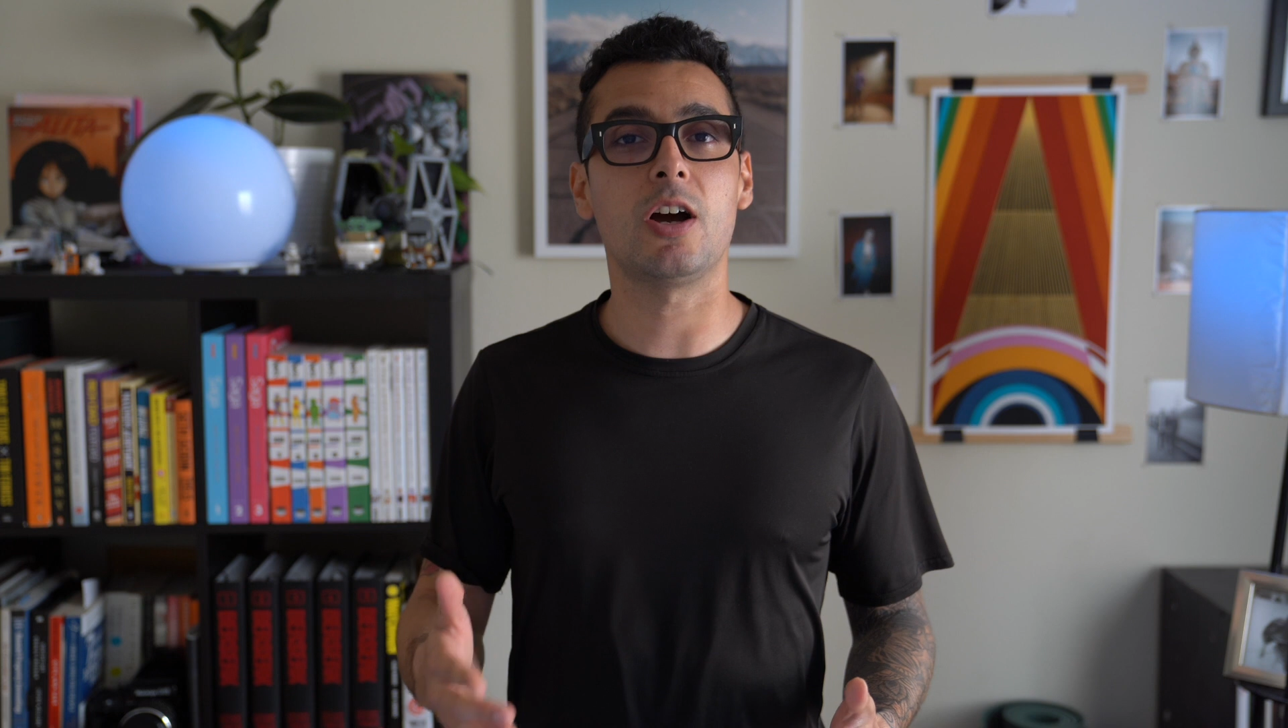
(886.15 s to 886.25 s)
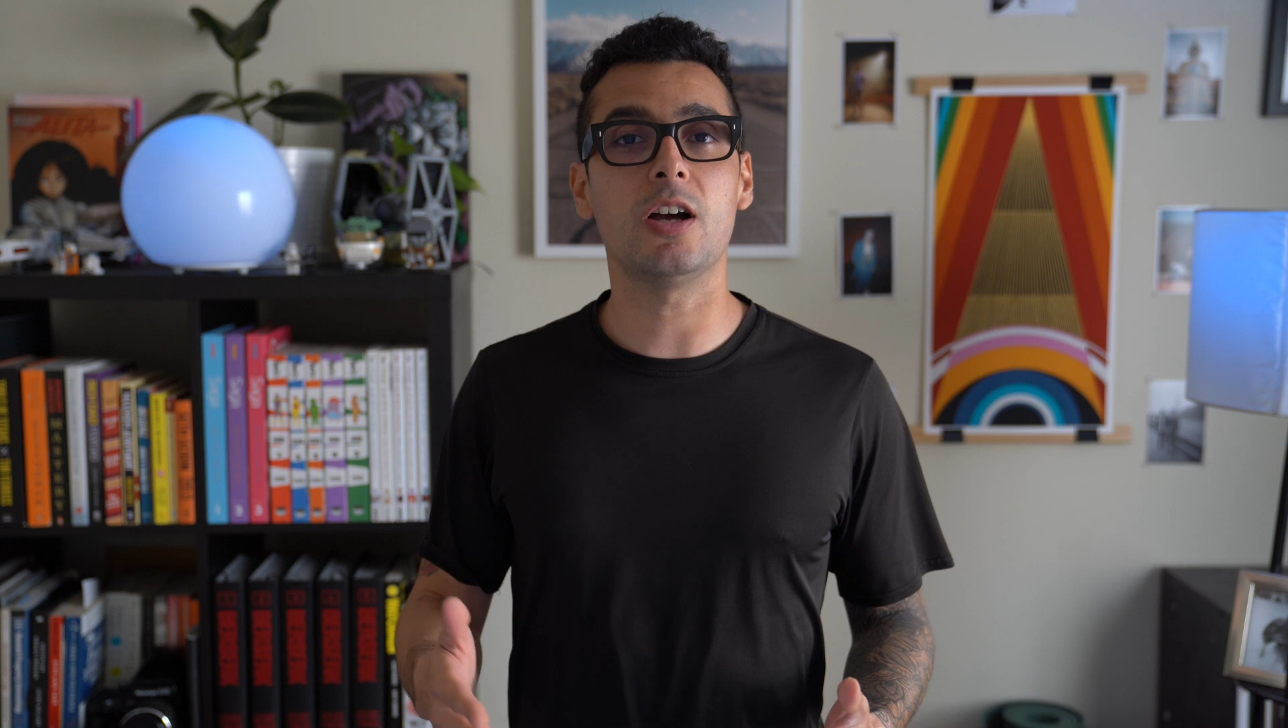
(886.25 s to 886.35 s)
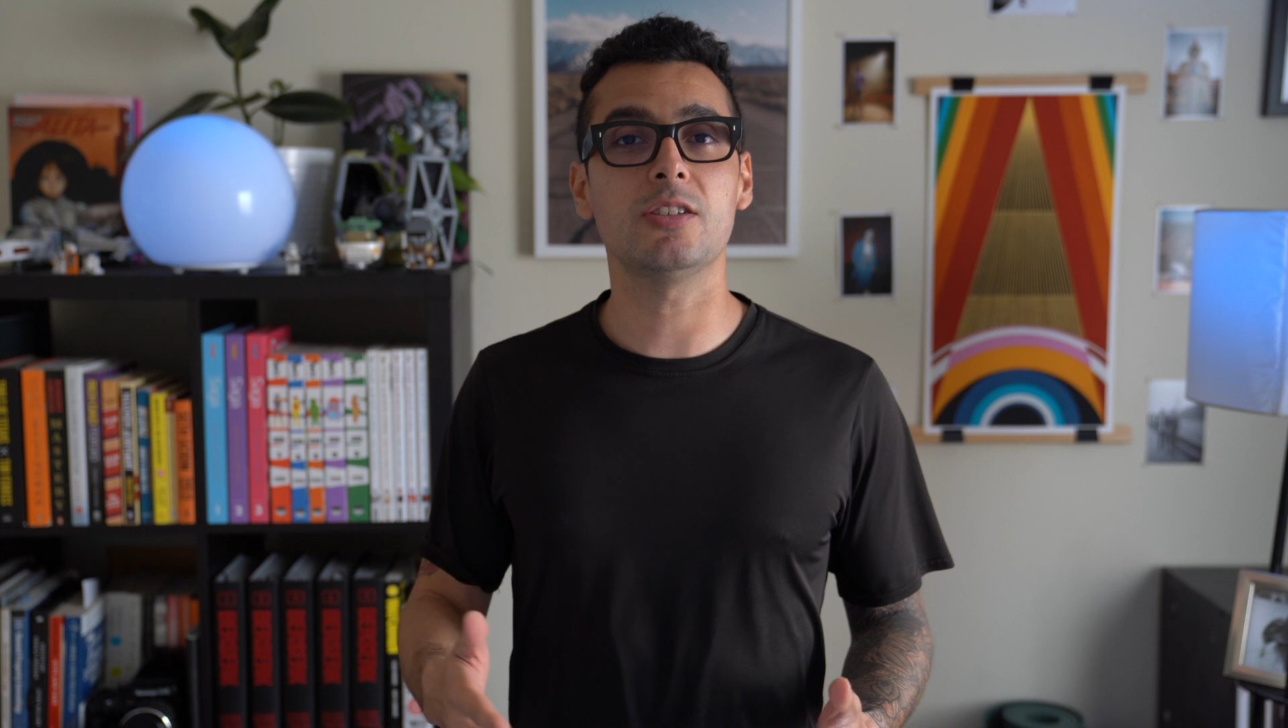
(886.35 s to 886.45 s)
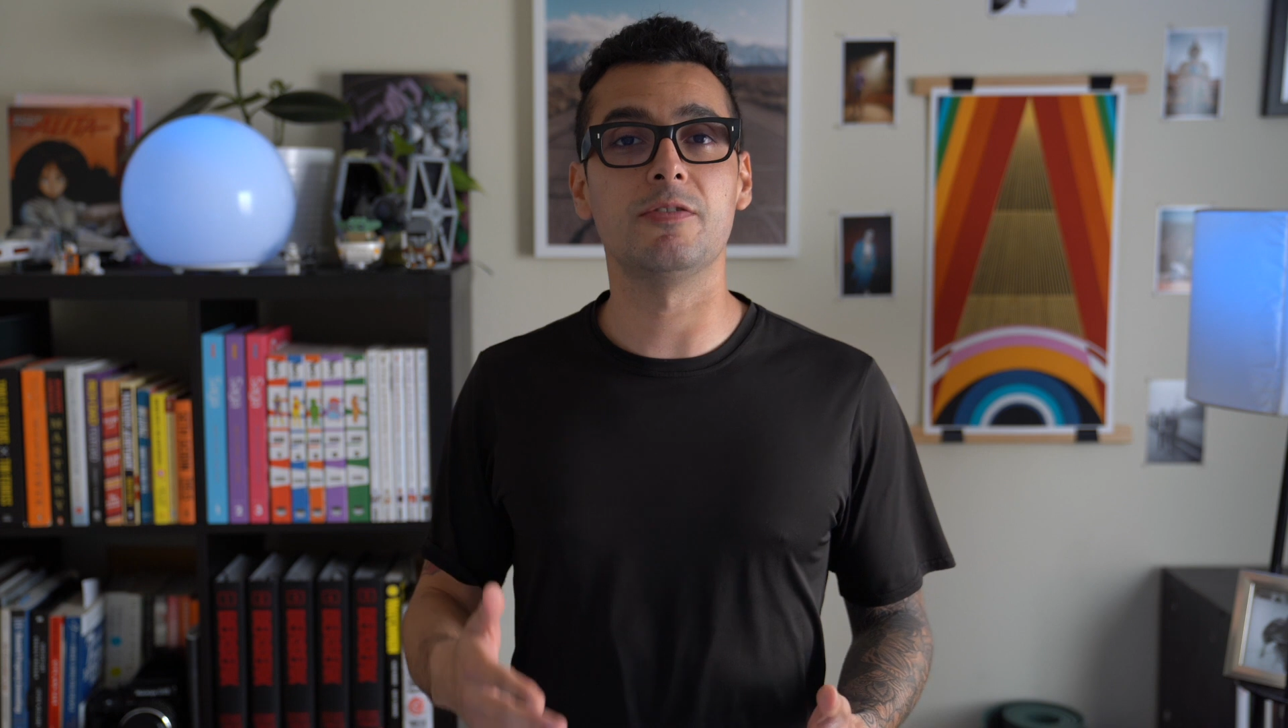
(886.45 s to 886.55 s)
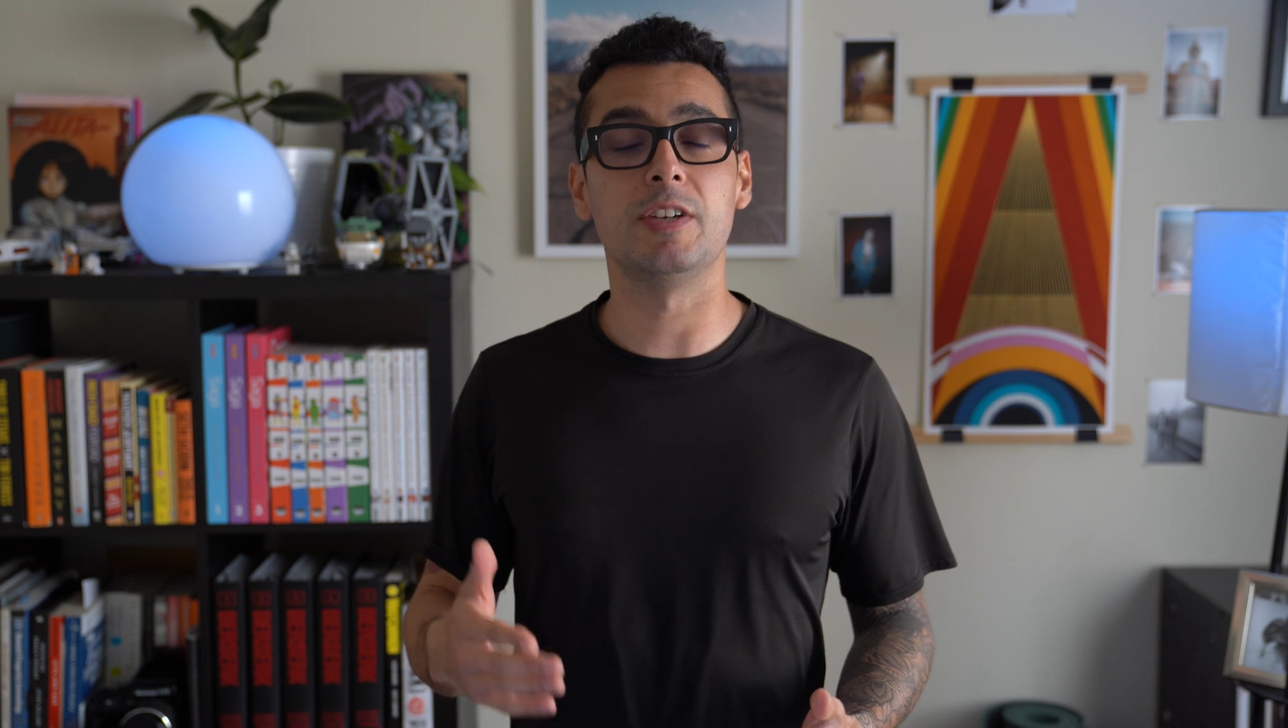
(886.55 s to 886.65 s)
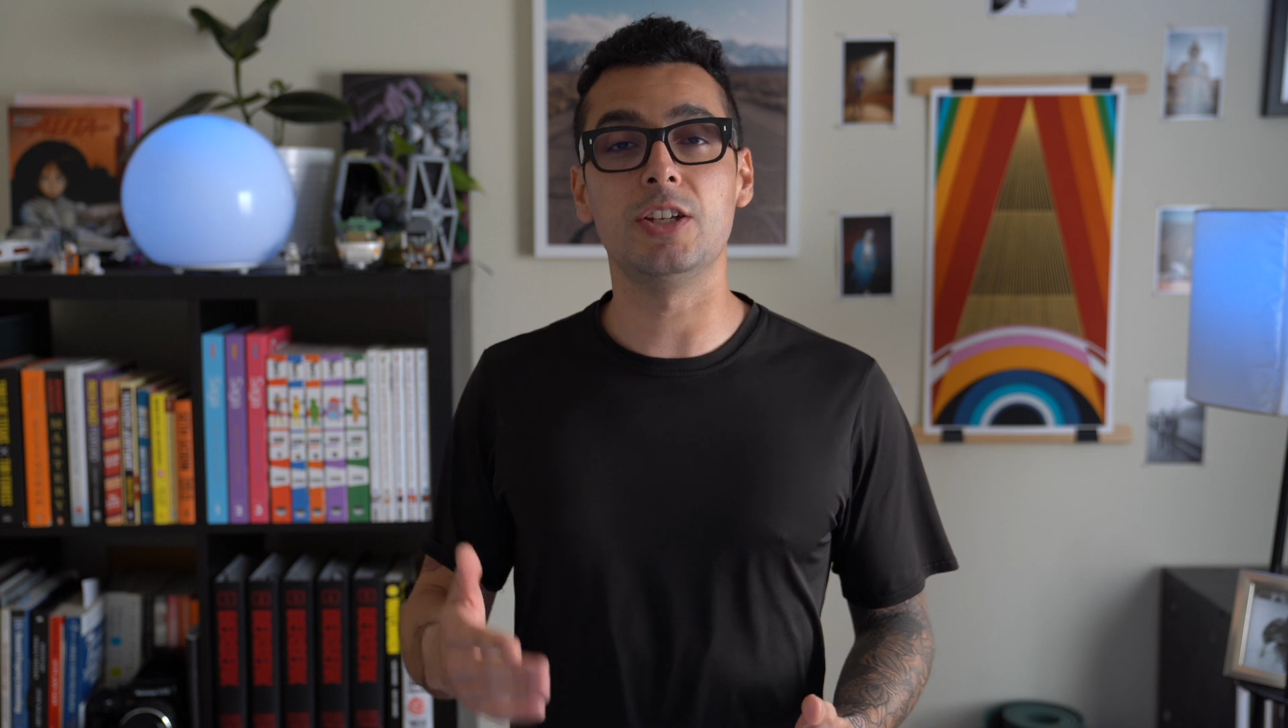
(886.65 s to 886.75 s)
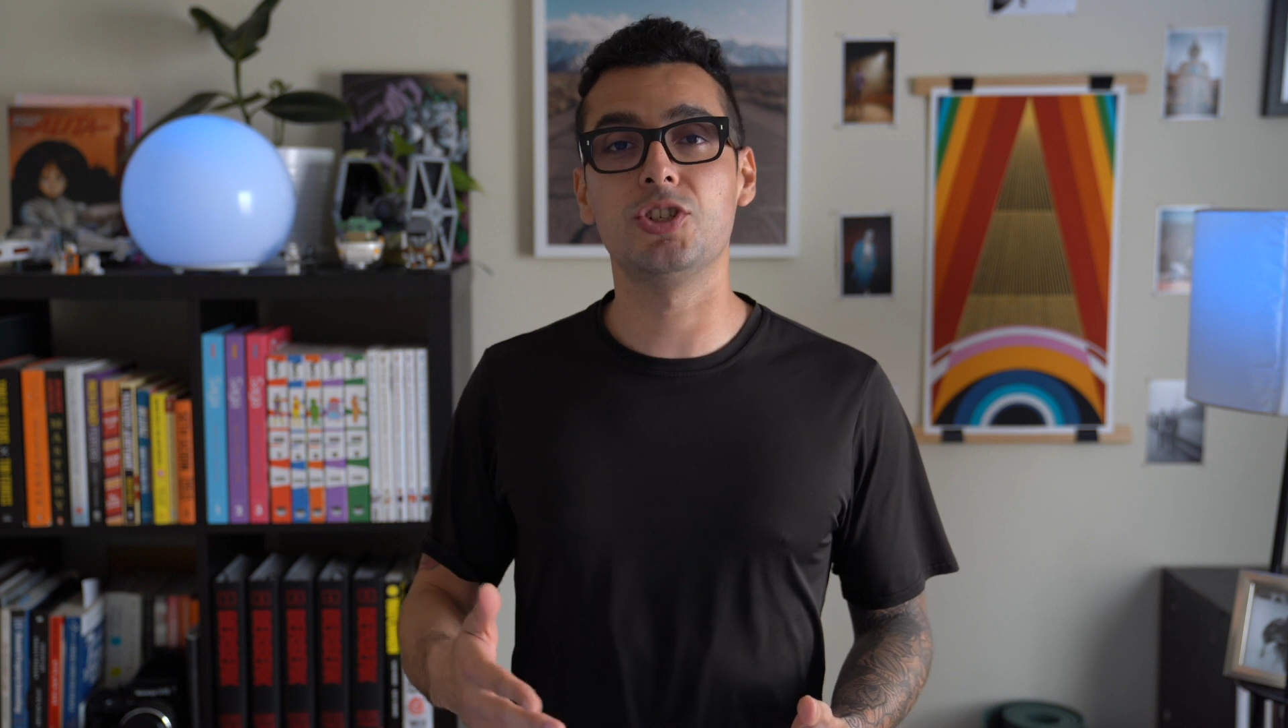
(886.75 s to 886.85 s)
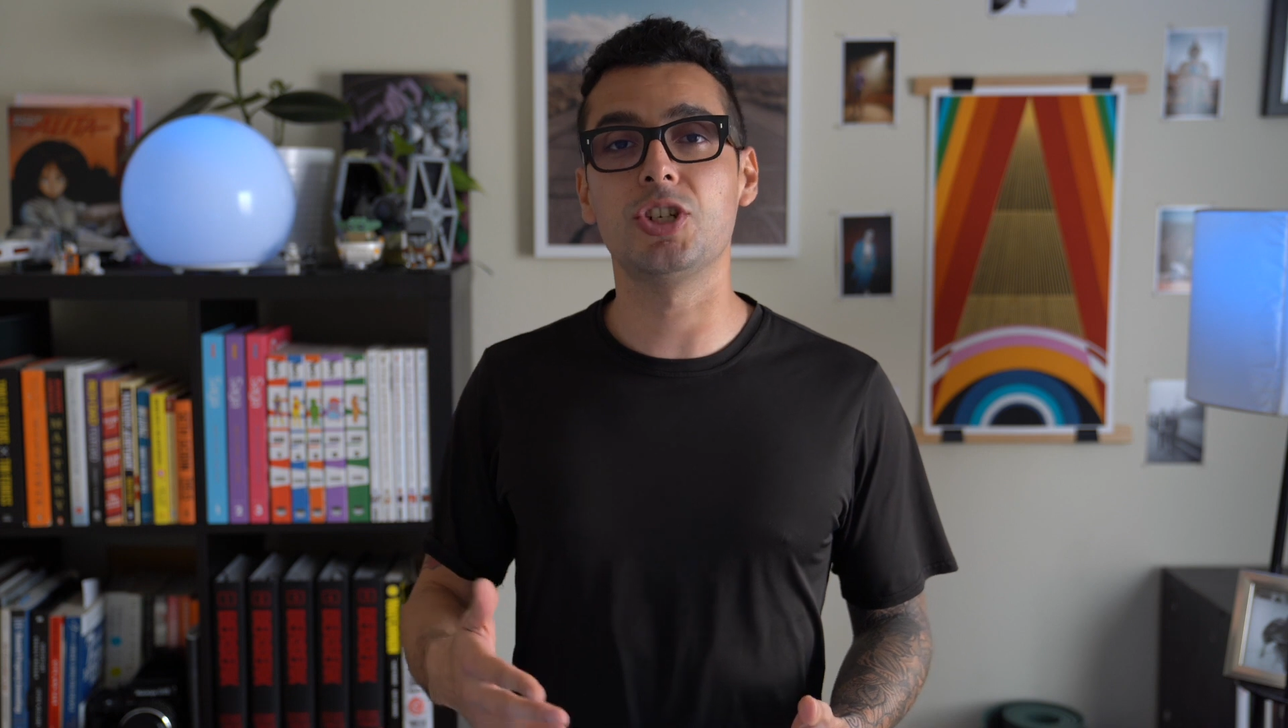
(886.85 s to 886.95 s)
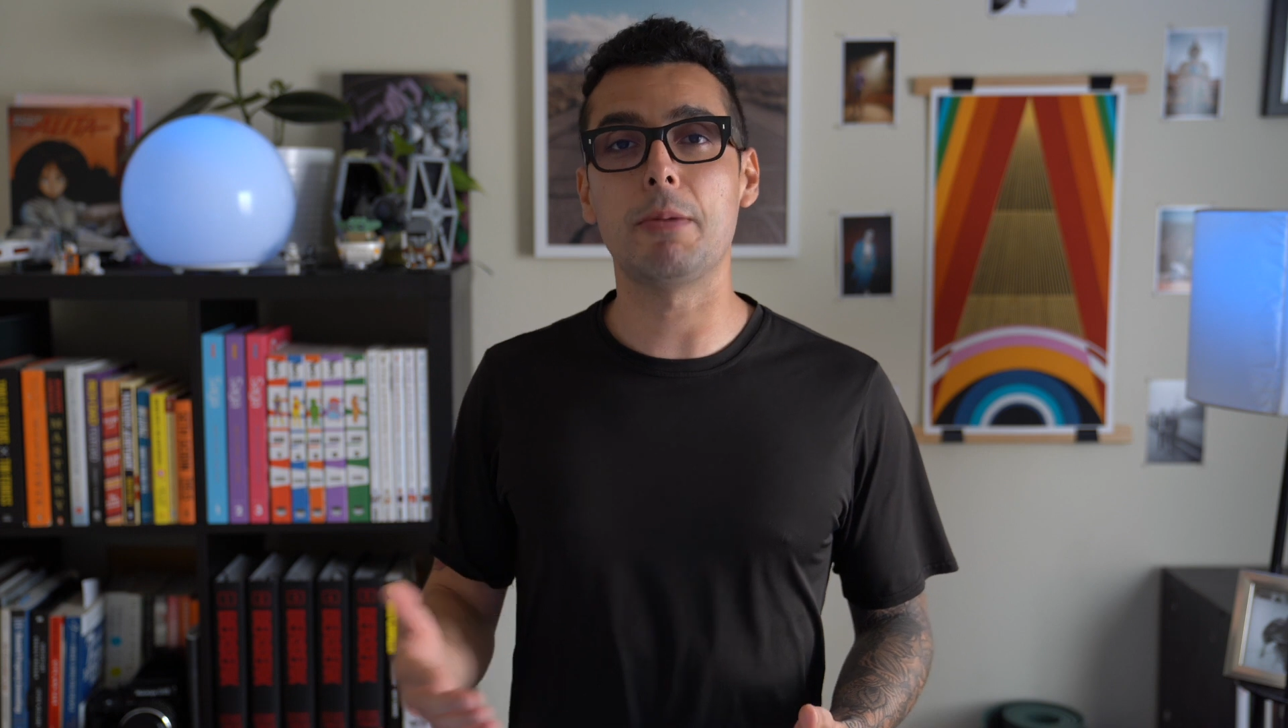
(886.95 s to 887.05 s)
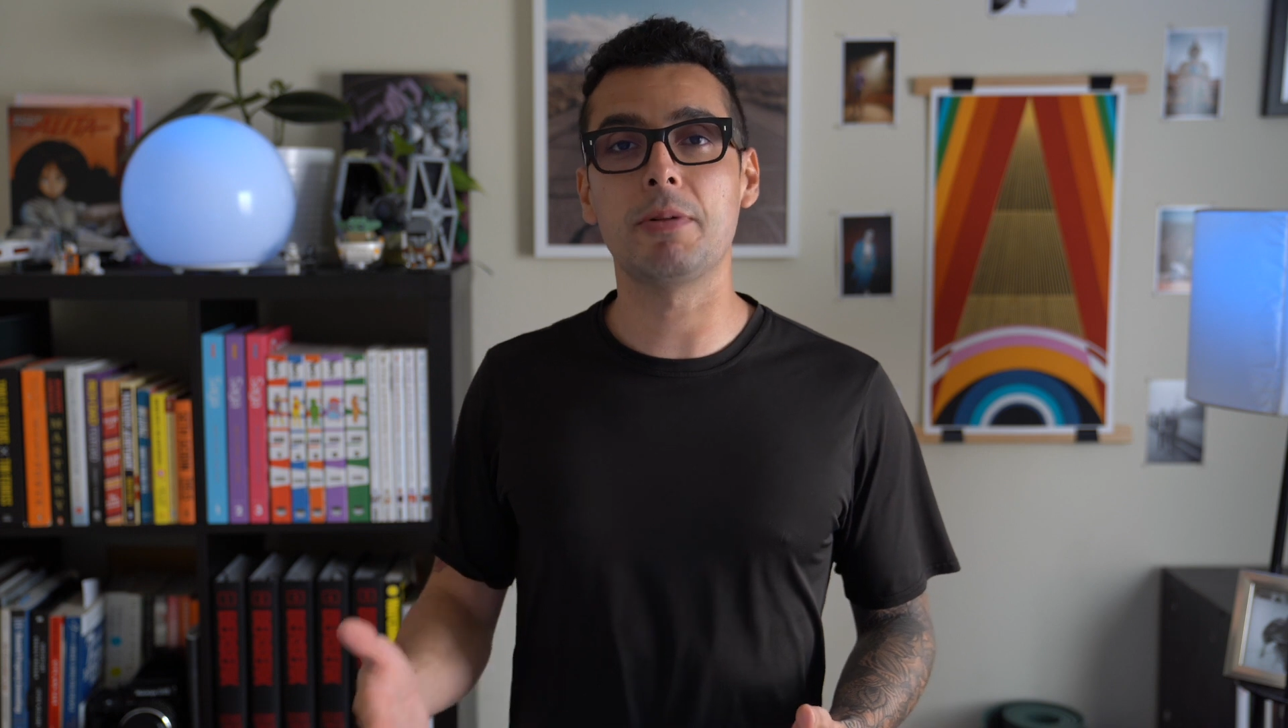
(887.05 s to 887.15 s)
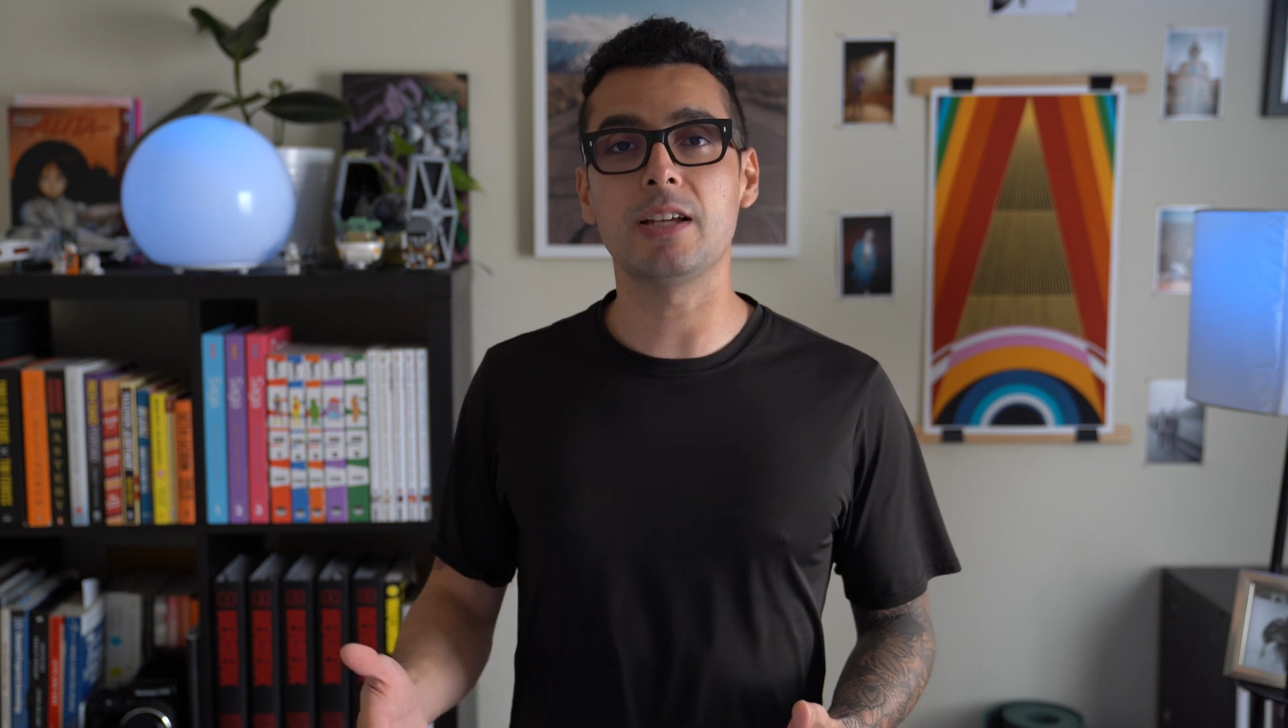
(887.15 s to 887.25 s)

cost of each job